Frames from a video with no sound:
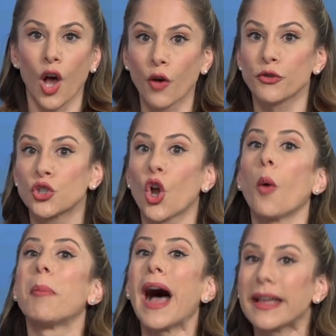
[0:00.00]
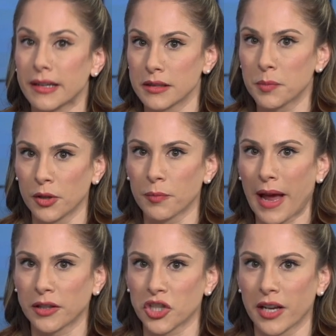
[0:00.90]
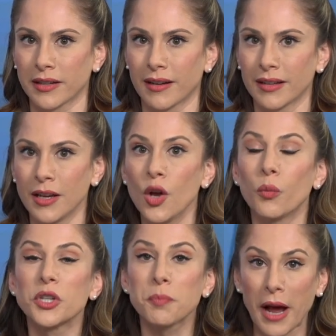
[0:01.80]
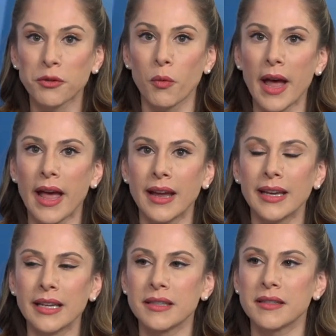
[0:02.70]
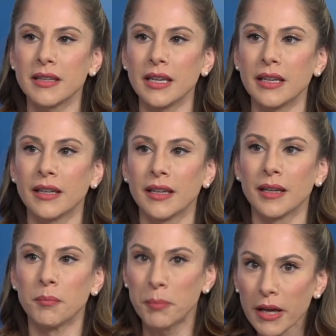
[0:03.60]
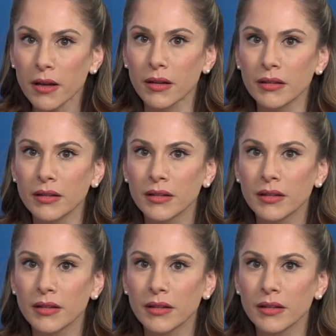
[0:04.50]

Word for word: which, by the way, is the bill